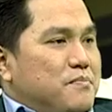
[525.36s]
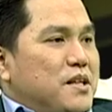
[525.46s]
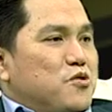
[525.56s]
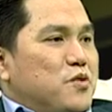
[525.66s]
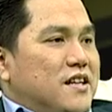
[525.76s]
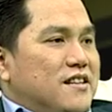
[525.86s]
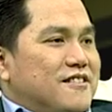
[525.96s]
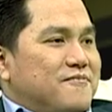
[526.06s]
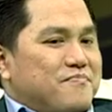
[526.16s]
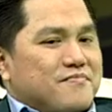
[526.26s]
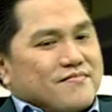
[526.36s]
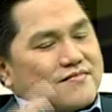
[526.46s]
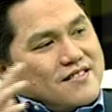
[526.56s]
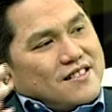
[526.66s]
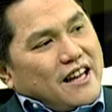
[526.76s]
between
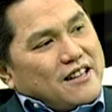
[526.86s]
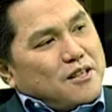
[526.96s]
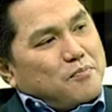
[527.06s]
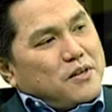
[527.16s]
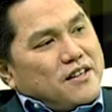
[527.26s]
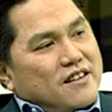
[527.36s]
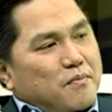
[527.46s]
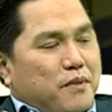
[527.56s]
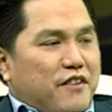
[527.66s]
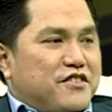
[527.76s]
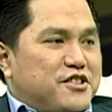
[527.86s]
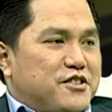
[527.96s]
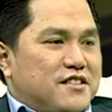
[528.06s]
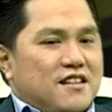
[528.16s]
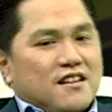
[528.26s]
entrepreneur,
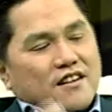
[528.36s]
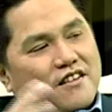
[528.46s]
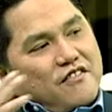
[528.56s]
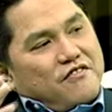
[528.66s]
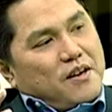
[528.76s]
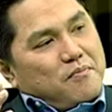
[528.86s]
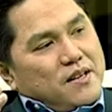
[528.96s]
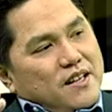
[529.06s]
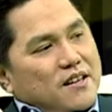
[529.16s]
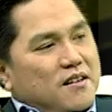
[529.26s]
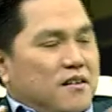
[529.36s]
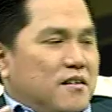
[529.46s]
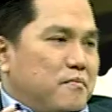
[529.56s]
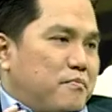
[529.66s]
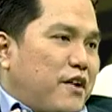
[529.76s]
professional, family,
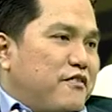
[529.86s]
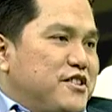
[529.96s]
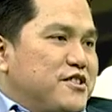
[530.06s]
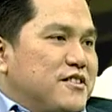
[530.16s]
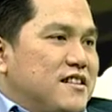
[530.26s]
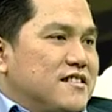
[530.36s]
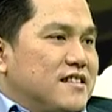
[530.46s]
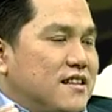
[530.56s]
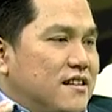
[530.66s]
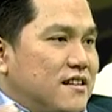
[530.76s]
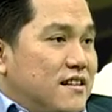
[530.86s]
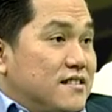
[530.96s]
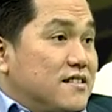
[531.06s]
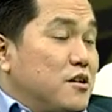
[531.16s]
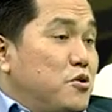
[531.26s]
professionals
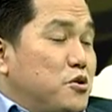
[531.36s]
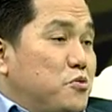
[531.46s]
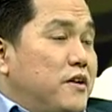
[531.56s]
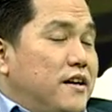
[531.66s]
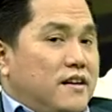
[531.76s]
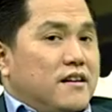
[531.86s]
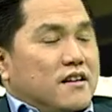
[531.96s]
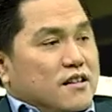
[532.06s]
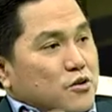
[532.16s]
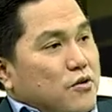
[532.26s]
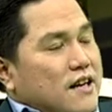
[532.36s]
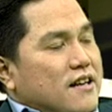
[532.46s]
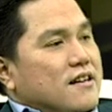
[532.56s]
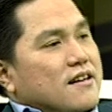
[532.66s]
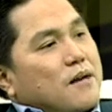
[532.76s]
is a good way to
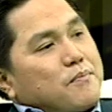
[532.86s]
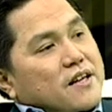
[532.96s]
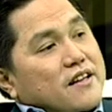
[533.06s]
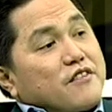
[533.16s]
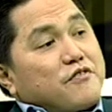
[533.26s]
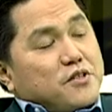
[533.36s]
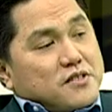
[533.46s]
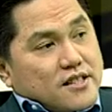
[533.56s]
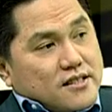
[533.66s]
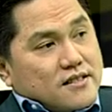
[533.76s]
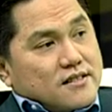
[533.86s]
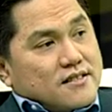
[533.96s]
running the company in the futures.